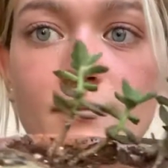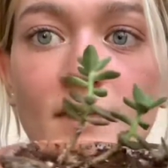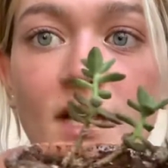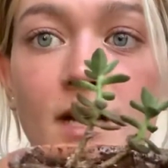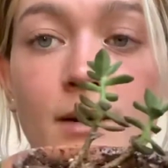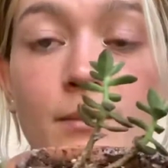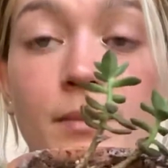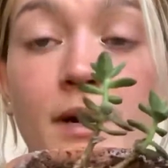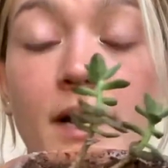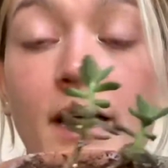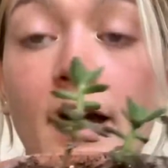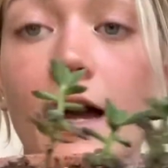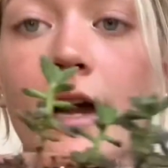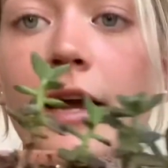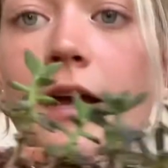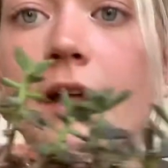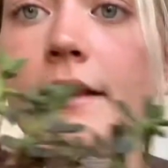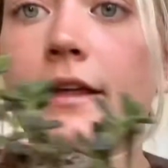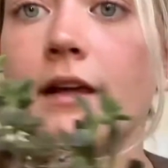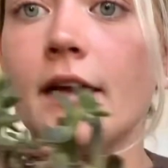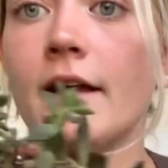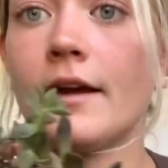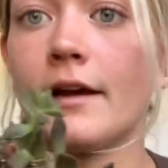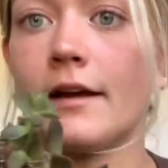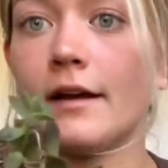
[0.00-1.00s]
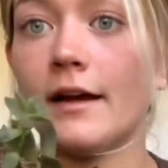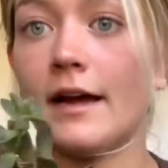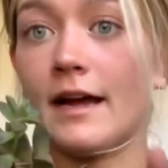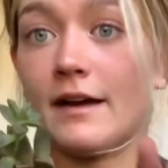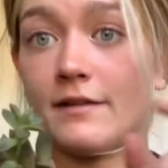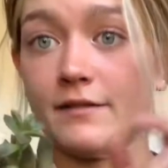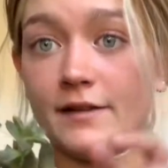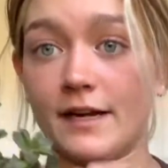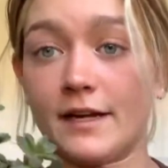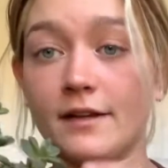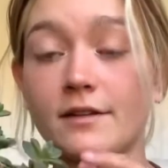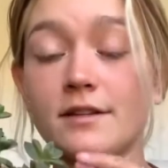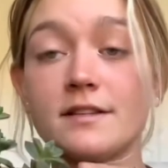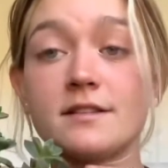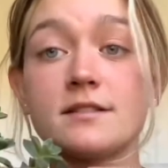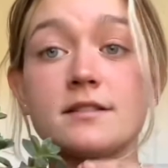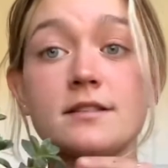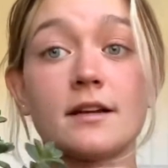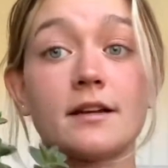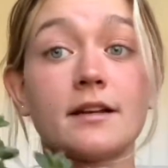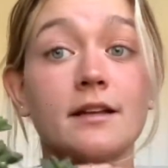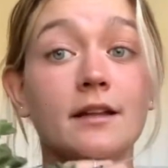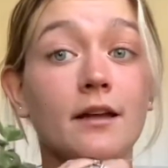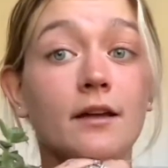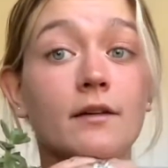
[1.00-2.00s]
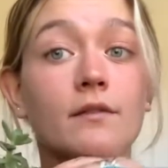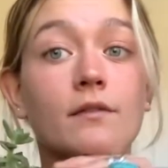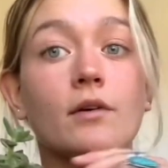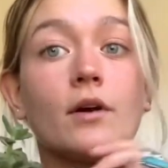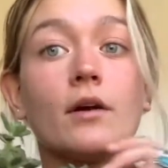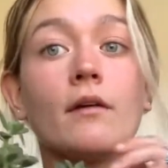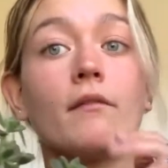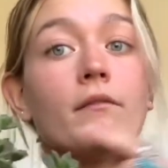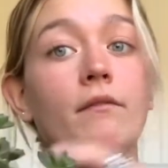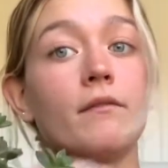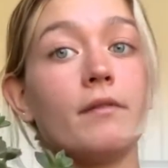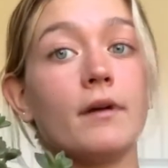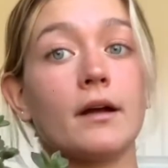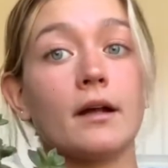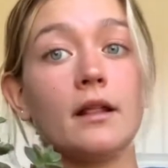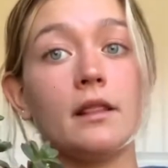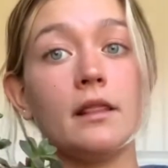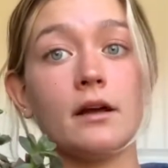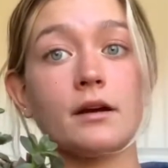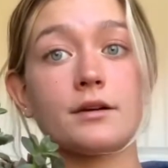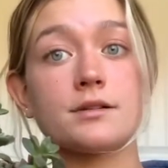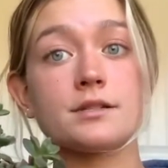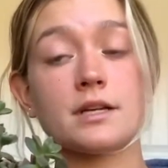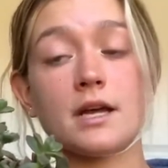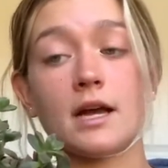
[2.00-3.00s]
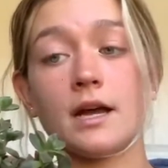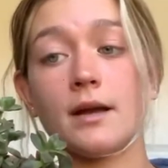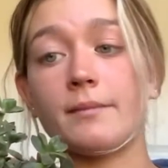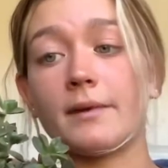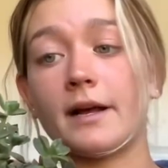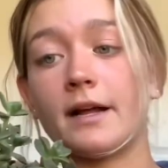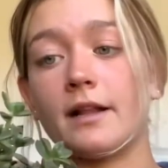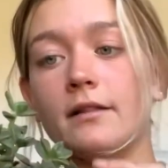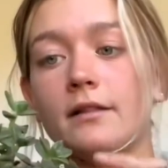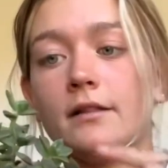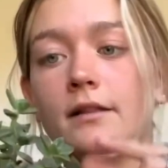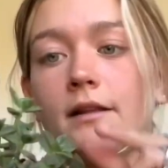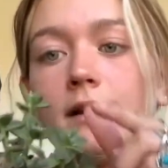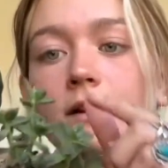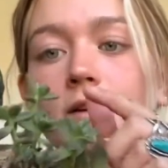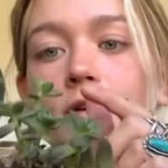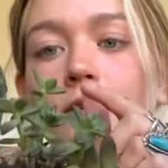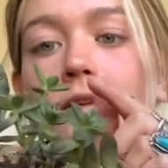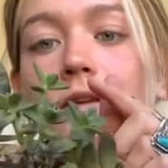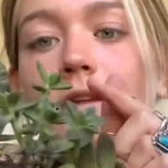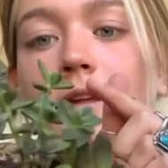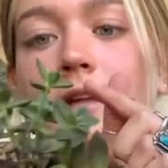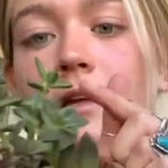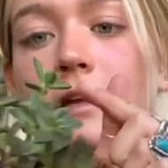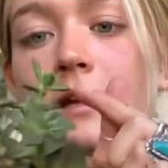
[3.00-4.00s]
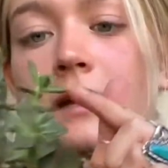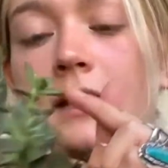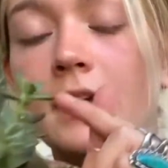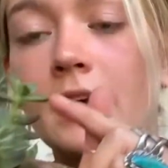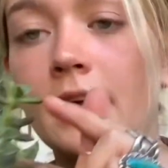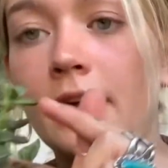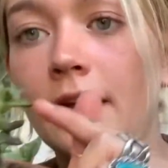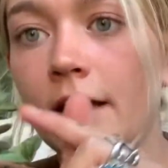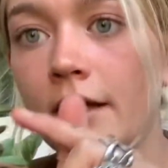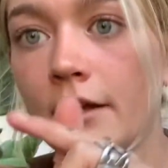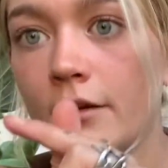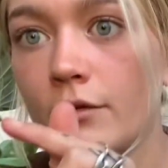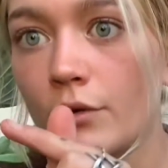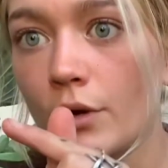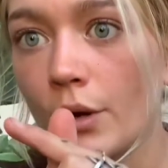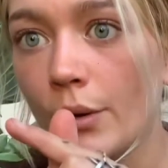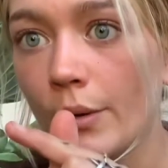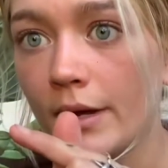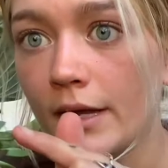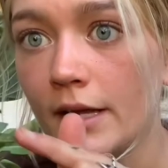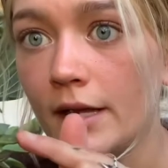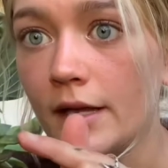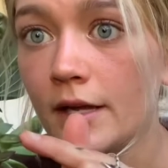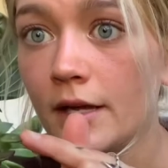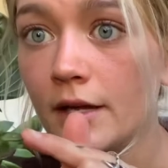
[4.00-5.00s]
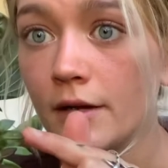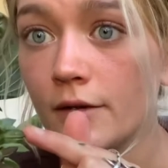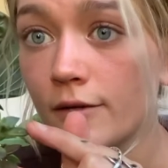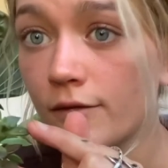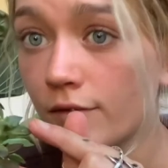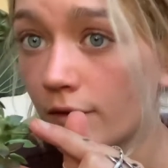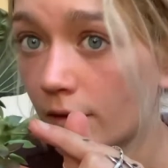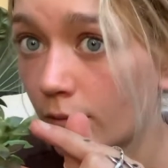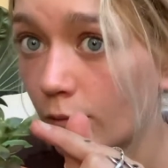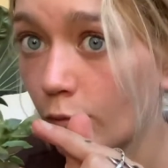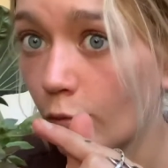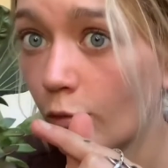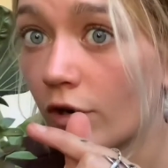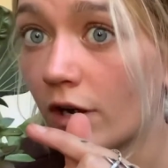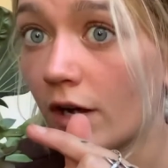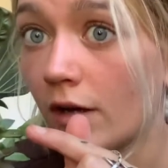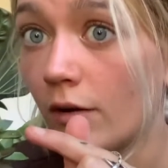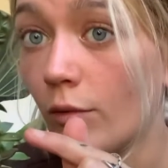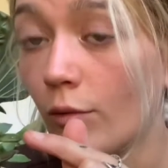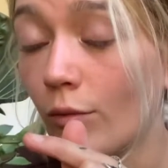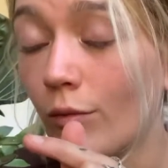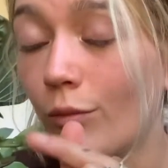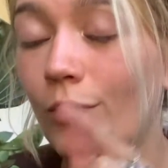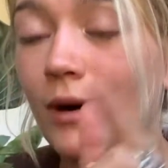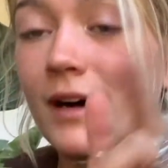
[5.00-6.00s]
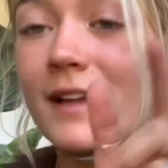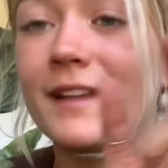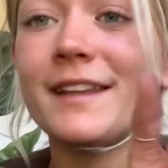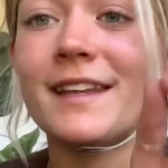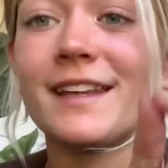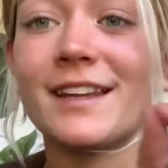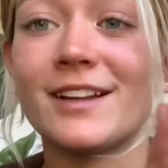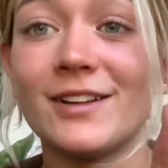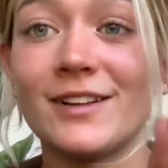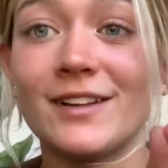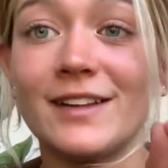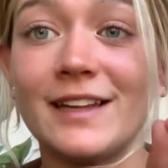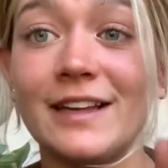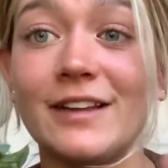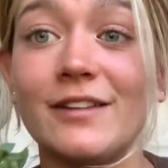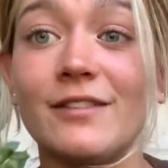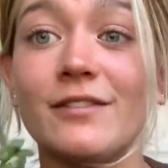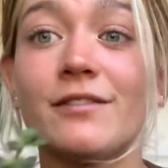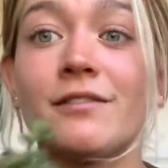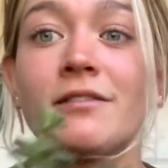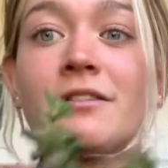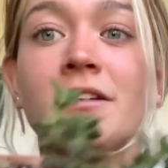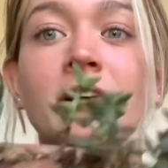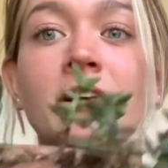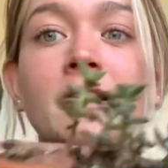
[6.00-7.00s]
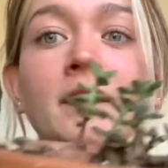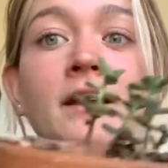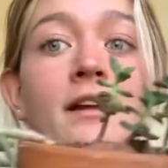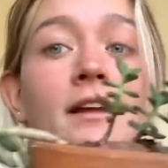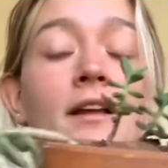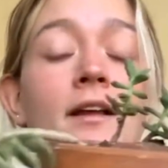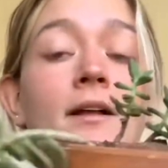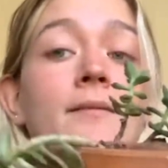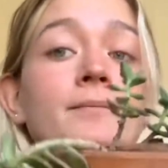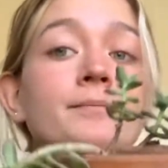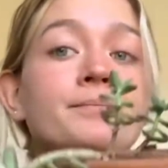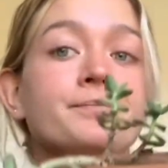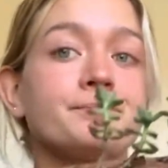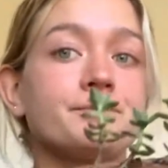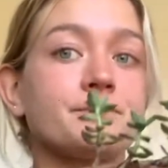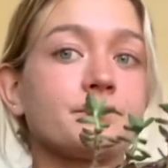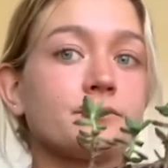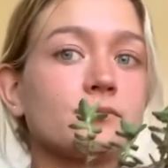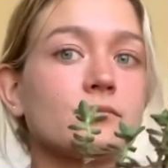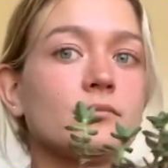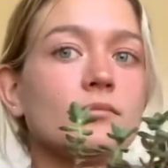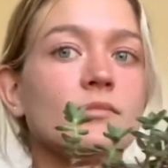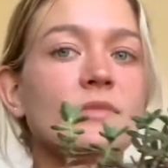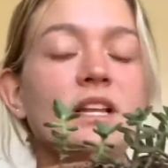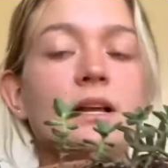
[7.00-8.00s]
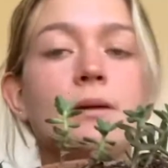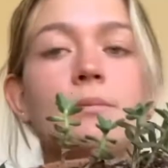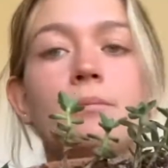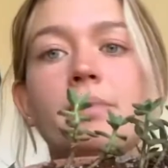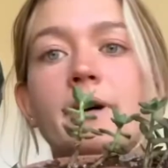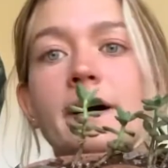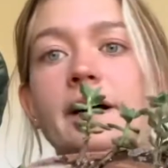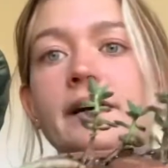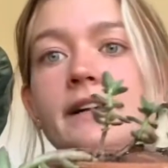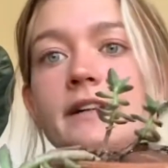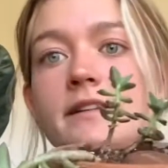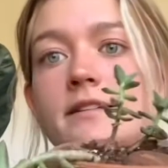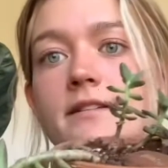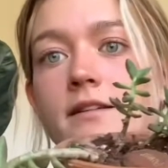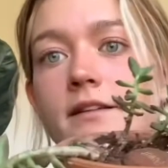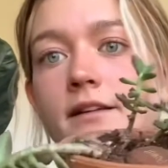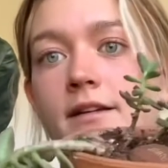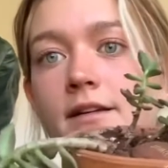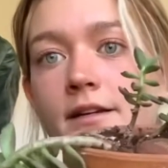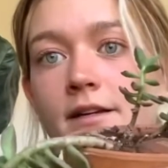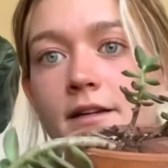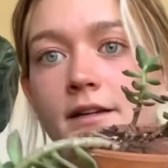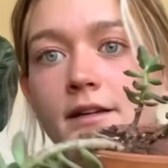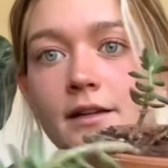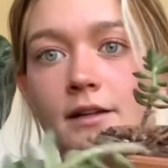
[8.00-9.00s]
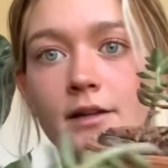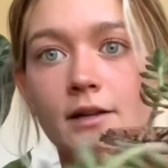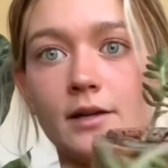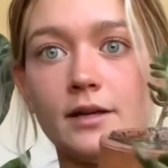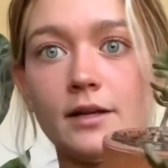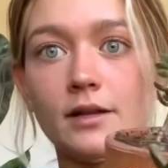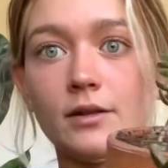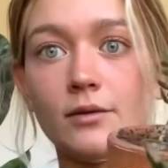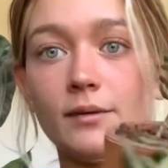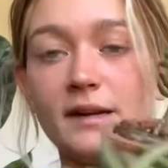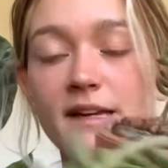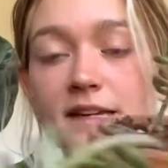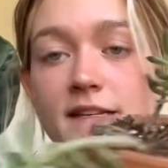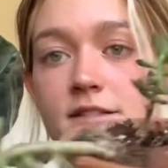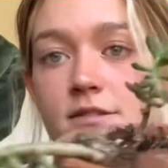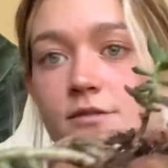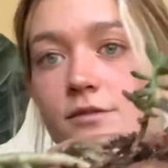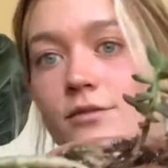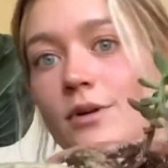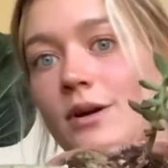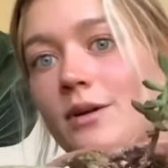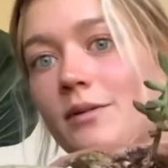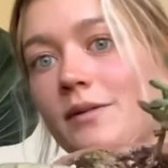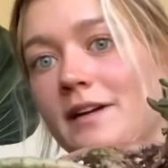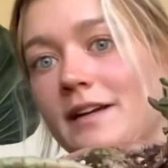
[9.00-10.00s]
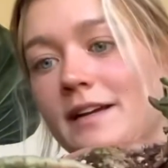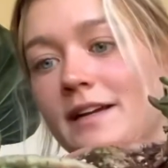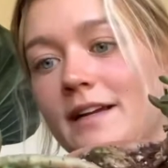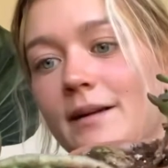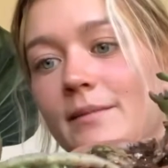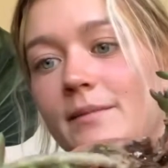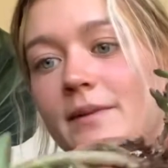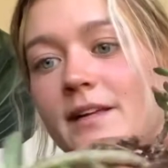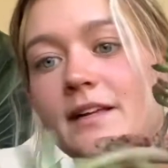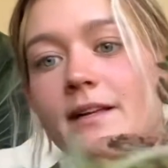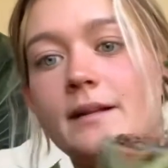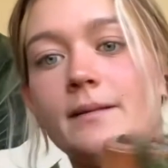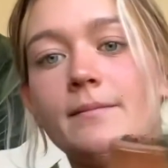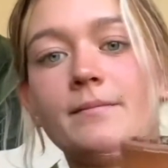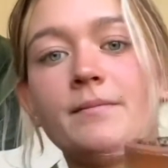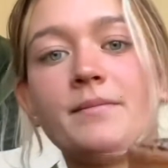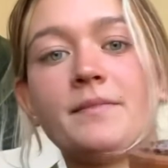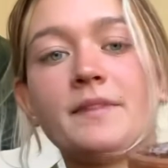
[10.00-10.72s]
but I have had this succulent for a very long time. I literally grew it from one little leaf. But look at the way it's growing. I mean,